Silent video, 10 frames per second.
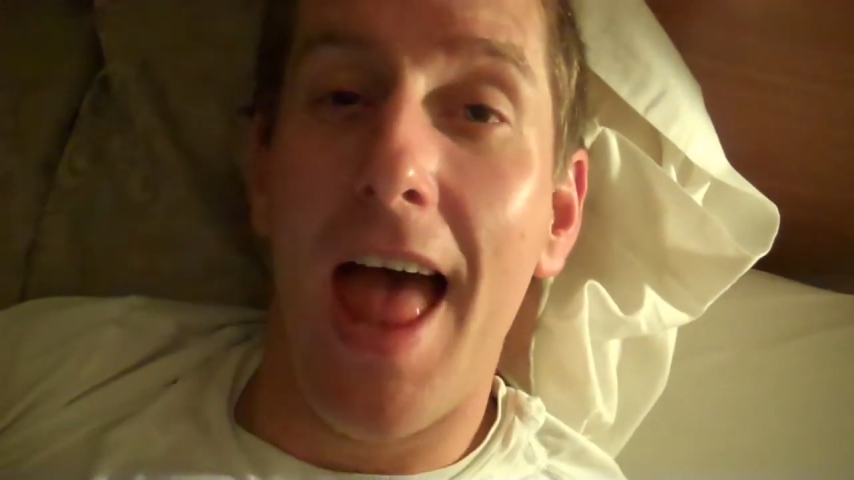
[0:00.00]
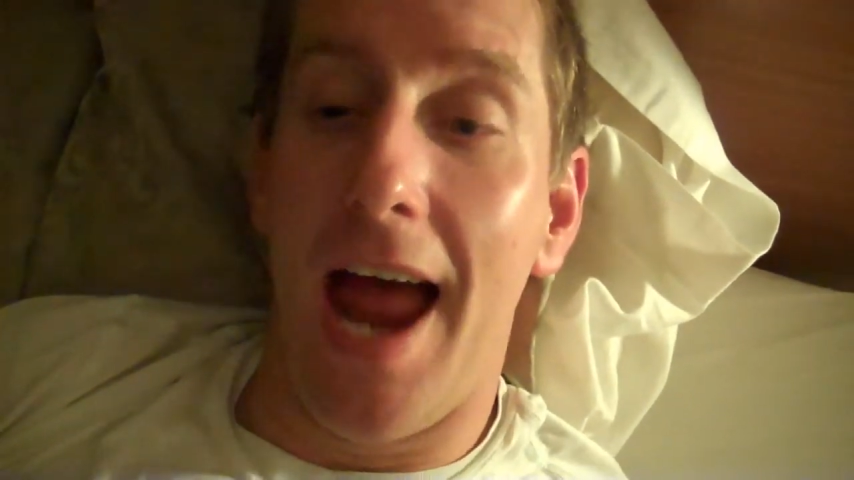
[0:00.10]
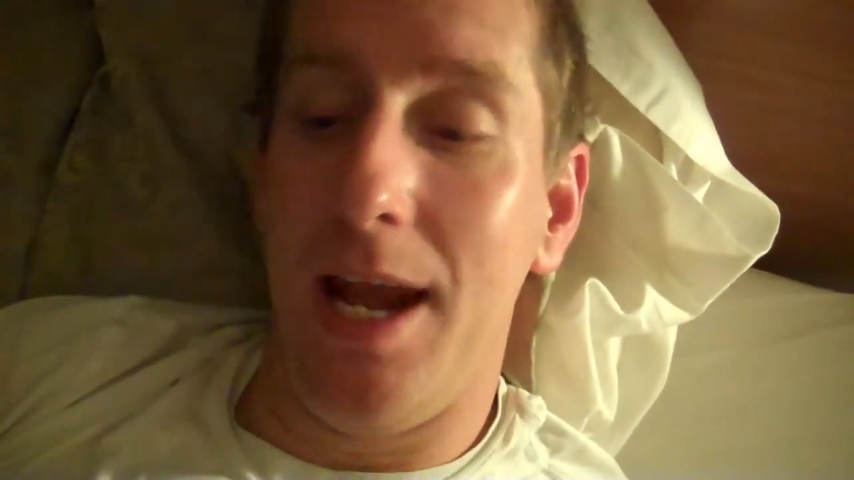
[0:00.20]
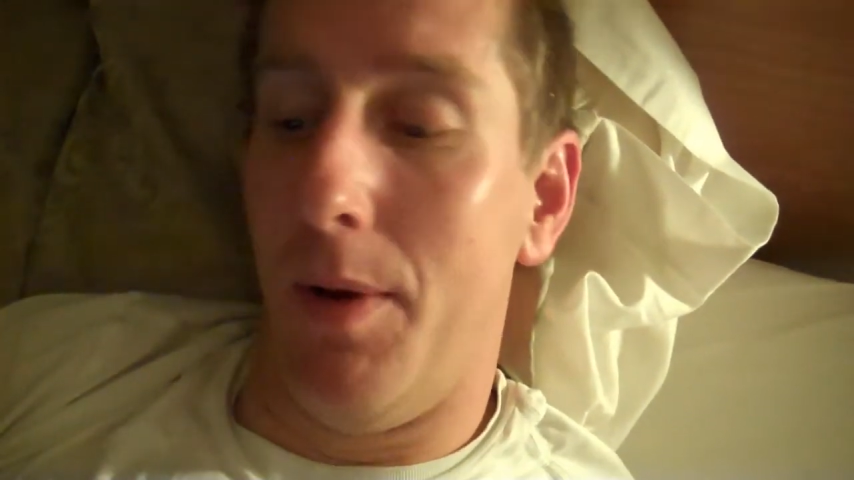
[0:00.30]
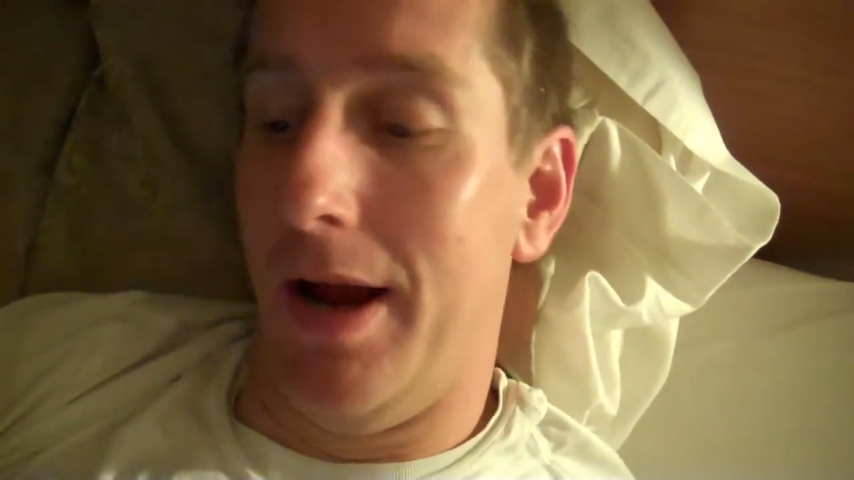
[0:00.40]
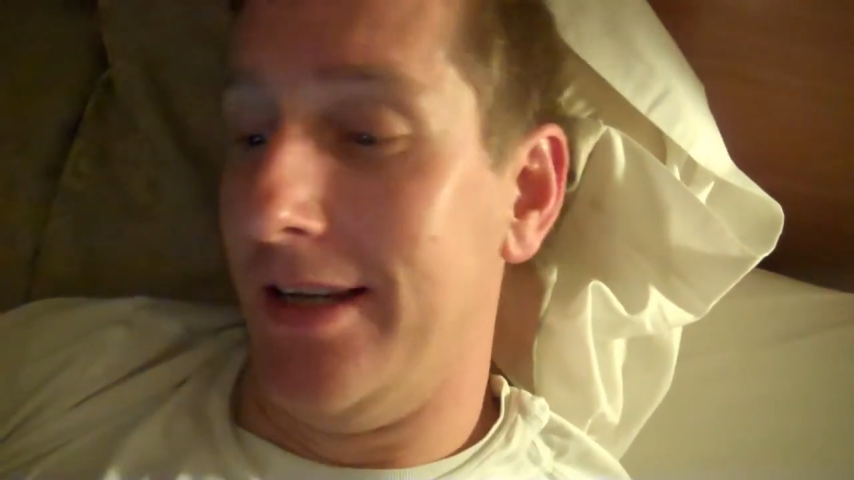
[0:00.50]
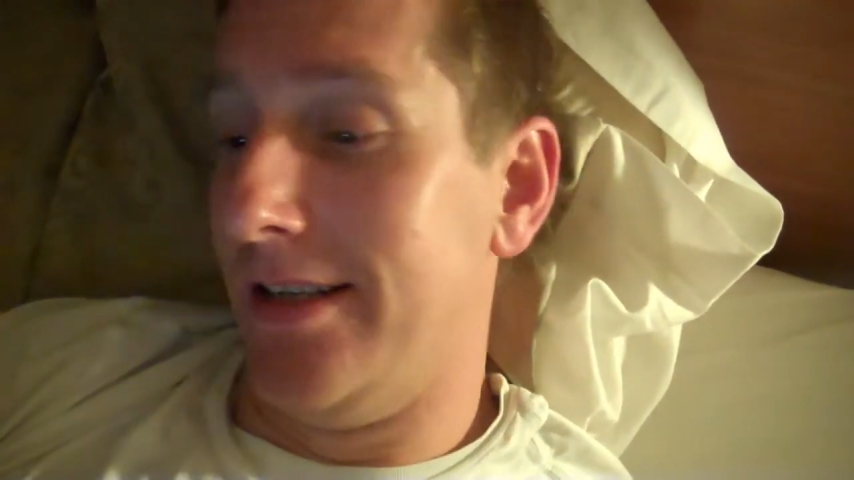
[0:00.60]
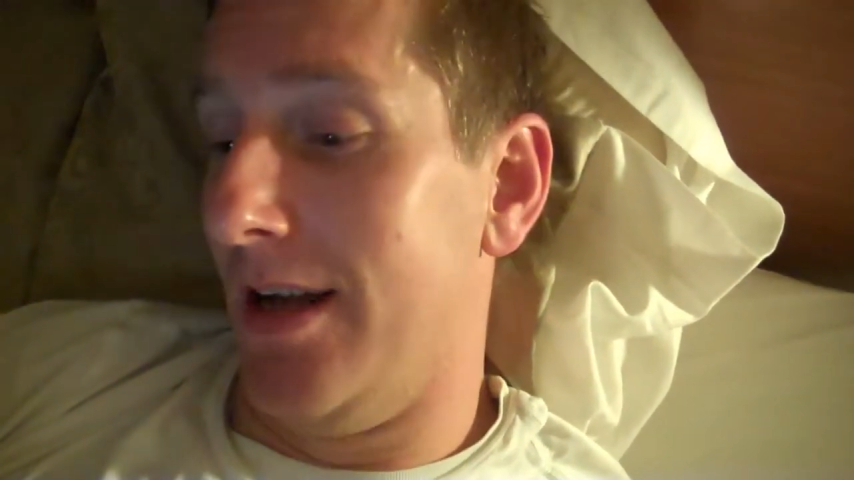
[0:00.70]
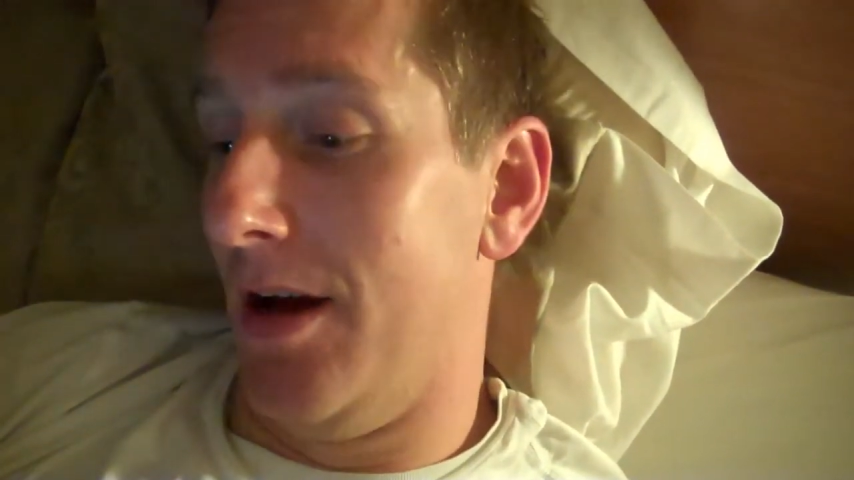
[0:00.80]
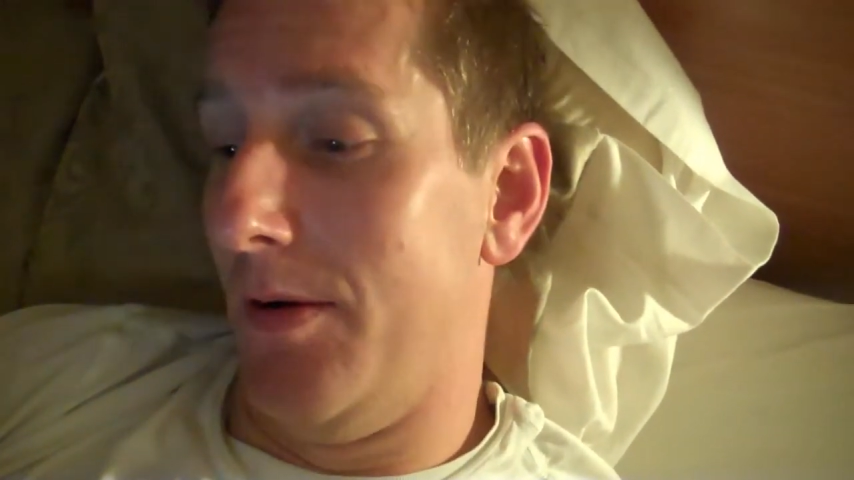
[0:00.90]
Anyway,
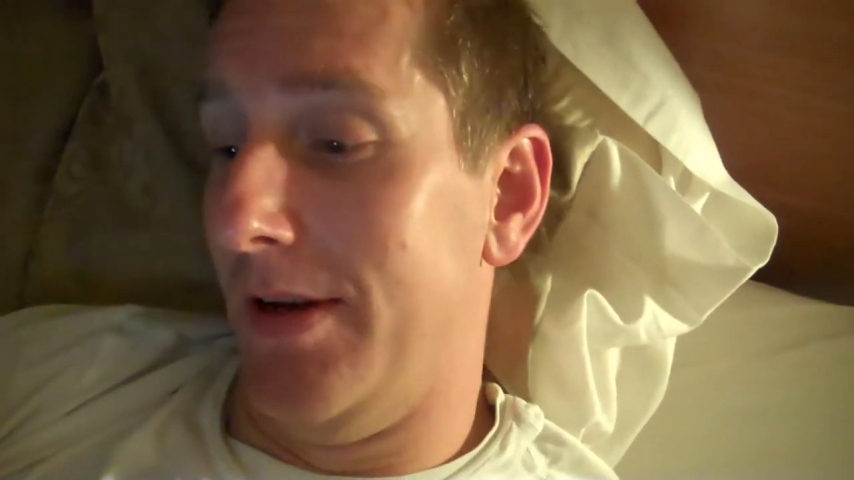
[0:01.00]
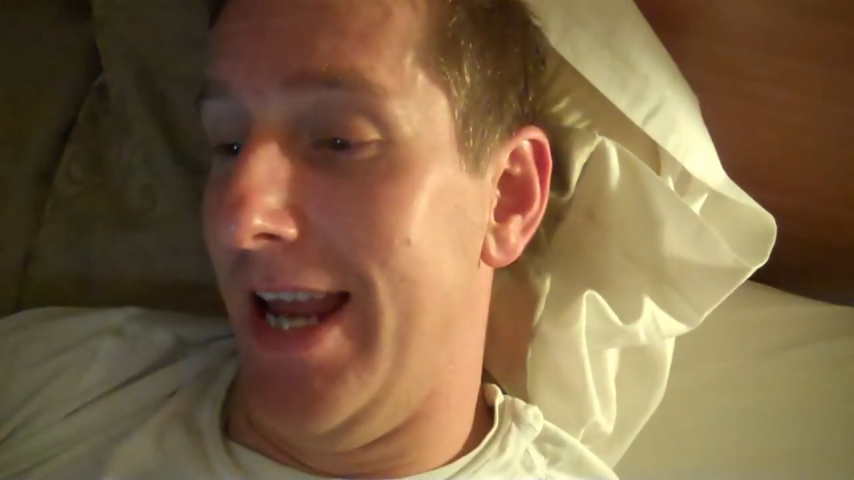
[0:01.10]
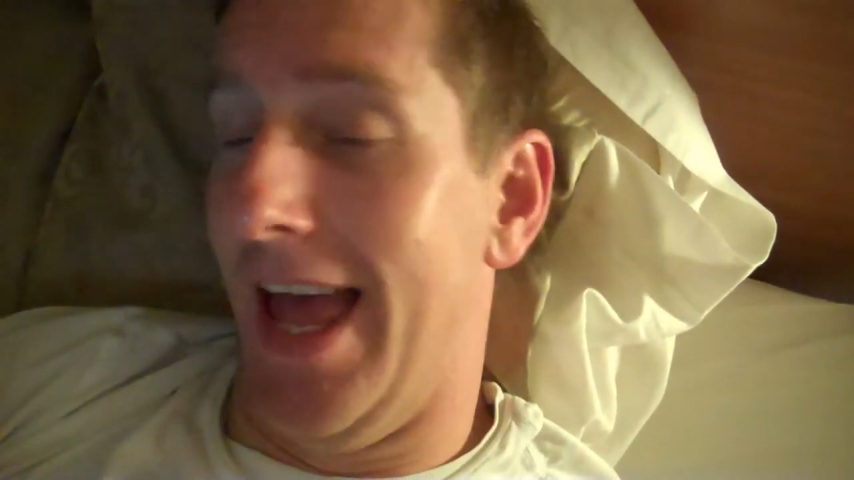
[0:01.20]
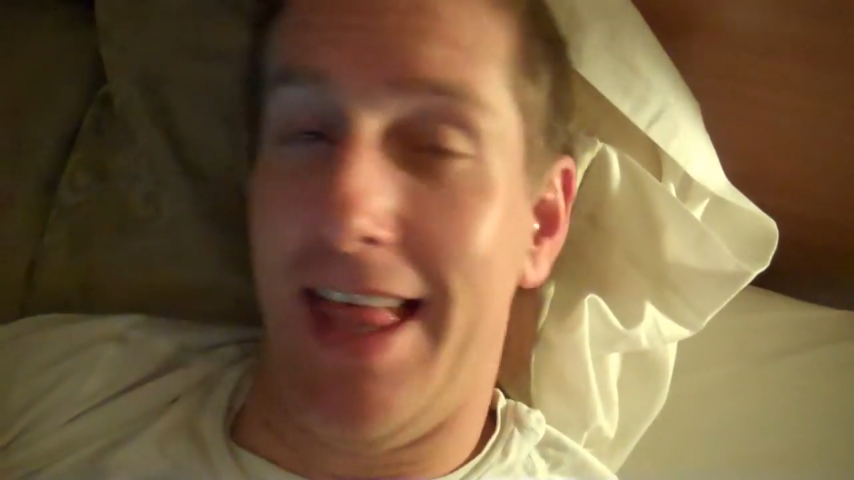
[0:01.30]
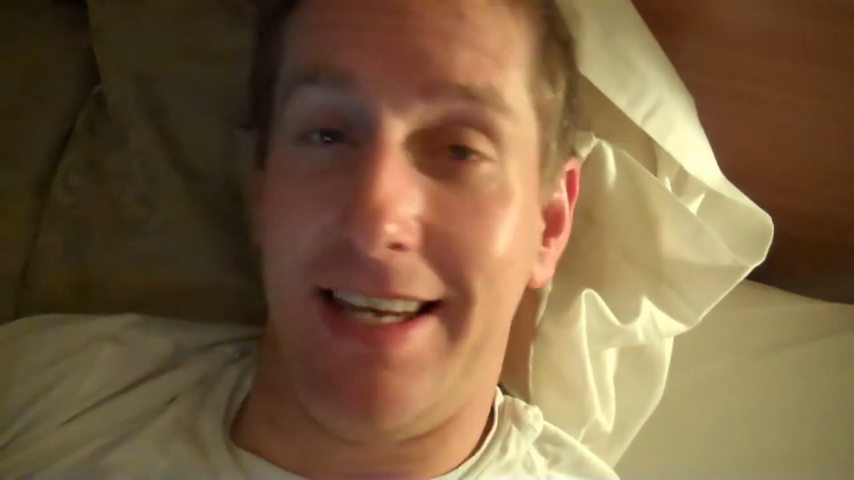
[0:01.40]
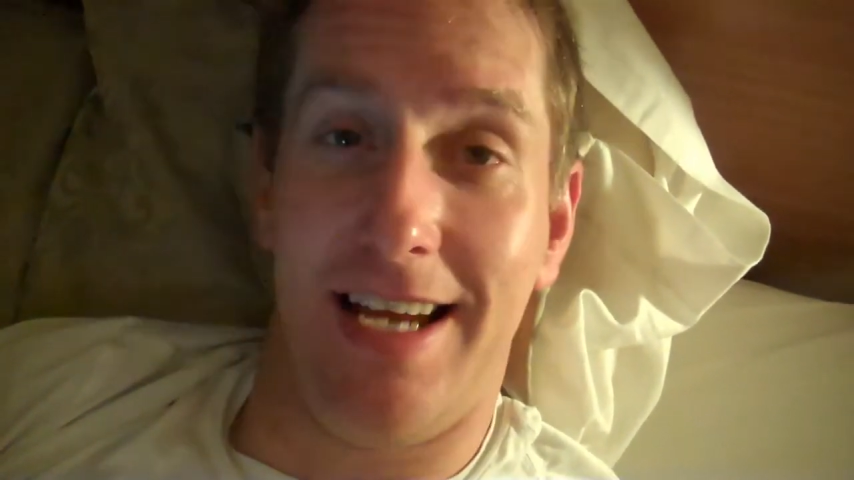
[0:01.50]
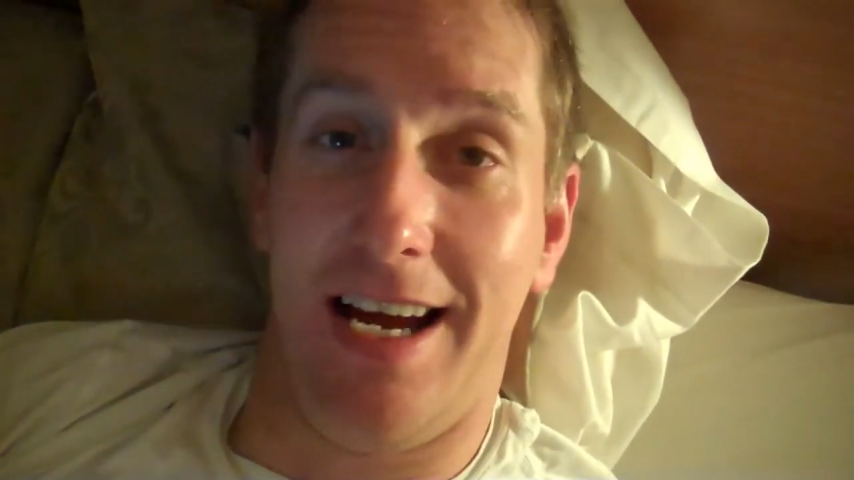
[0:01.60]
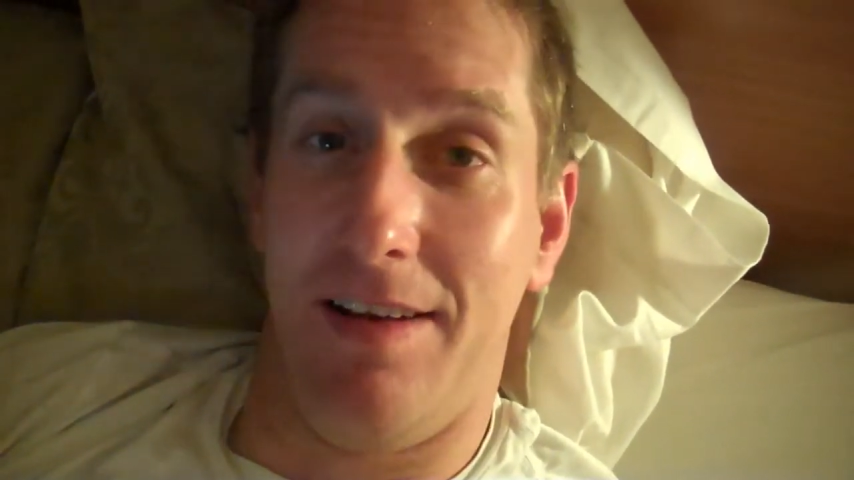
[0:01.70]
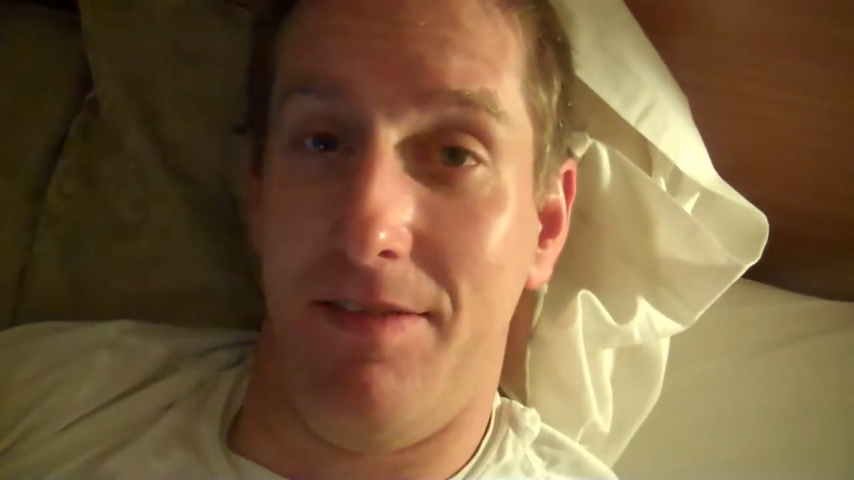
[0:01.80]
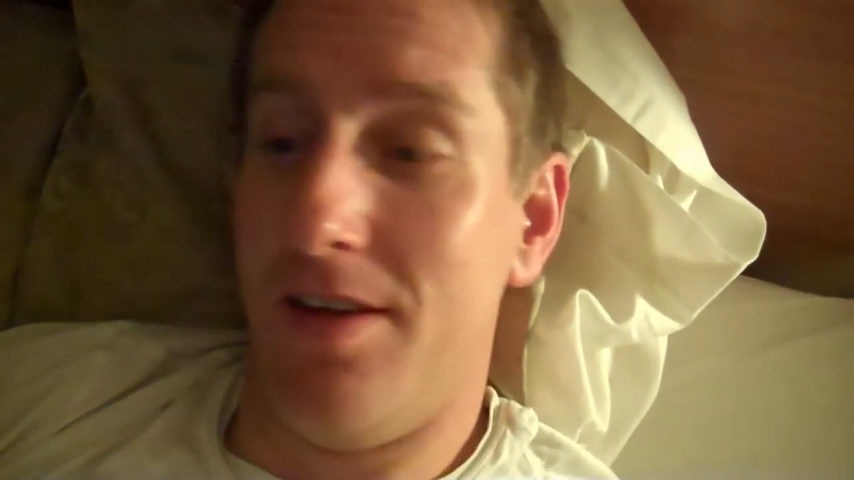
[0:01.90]
so yeah, that's
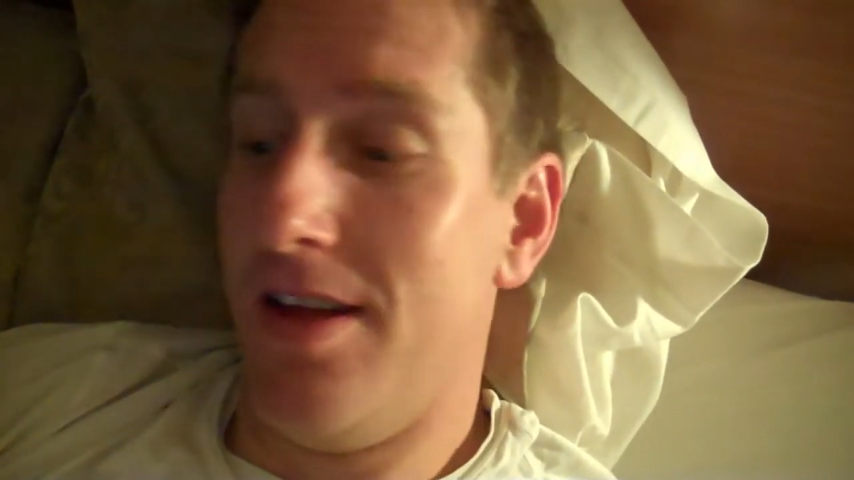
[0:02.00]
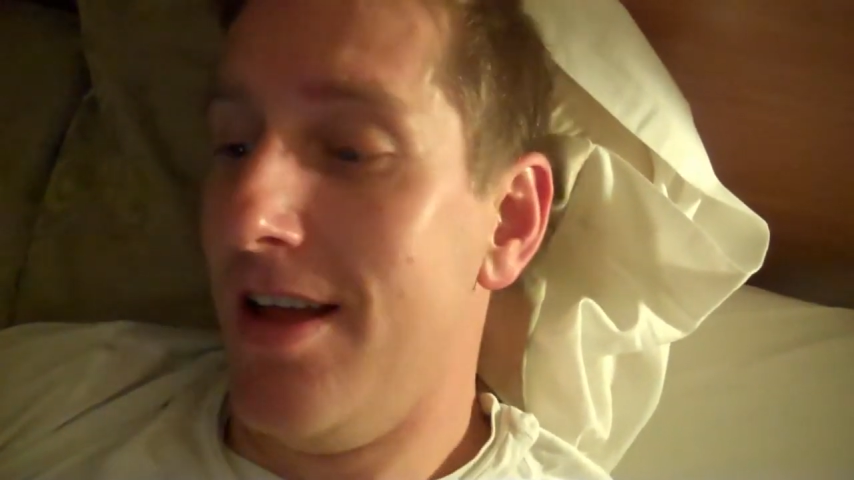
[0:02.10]
kind of